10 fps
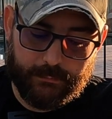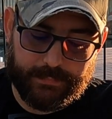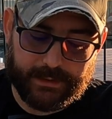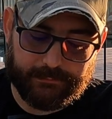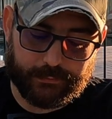
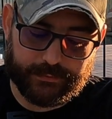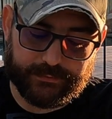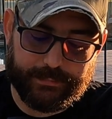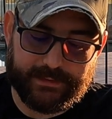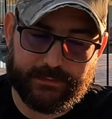but I've learned
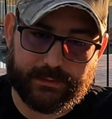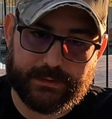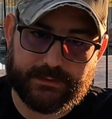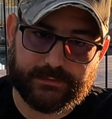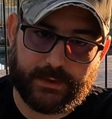to
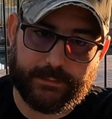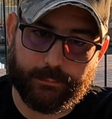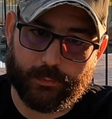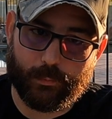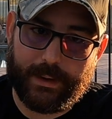basically just kind
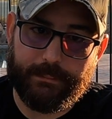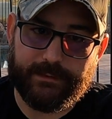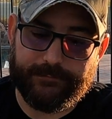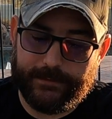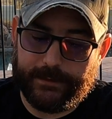of wrap my
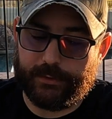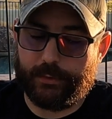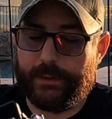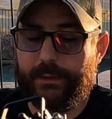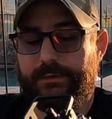finger
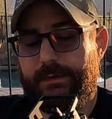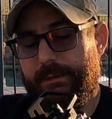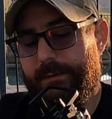around